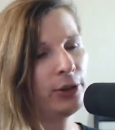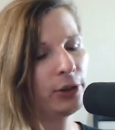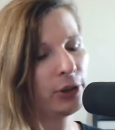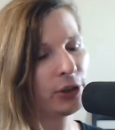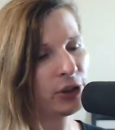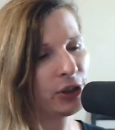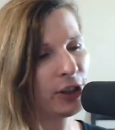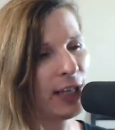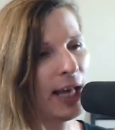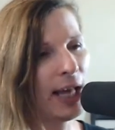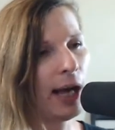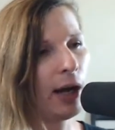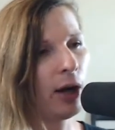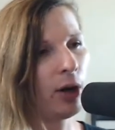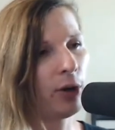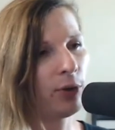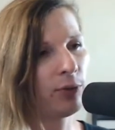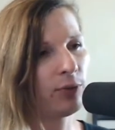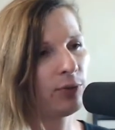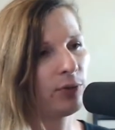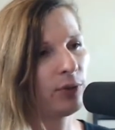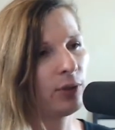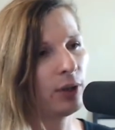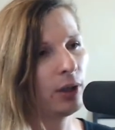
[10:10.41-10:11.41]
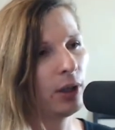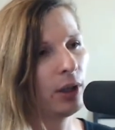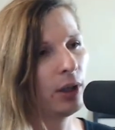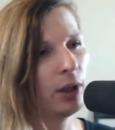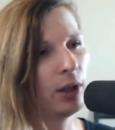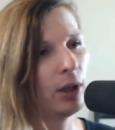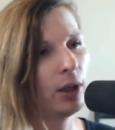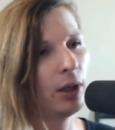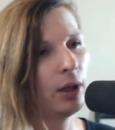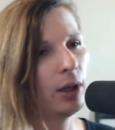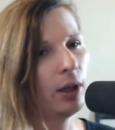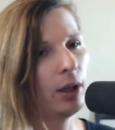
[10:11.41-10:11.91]
yourself,
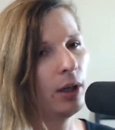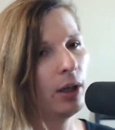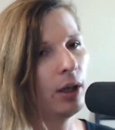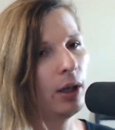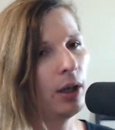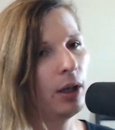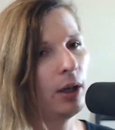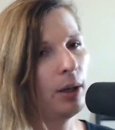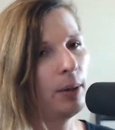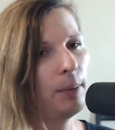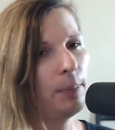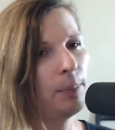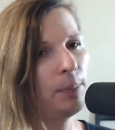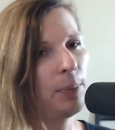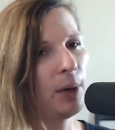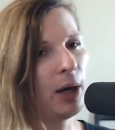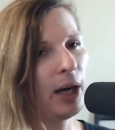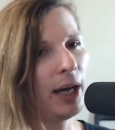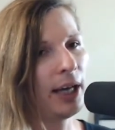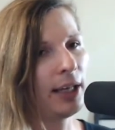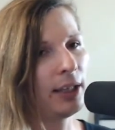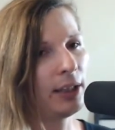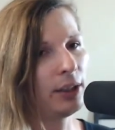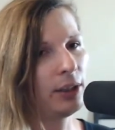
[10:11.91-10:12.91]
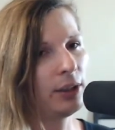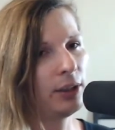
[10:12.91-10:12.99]
but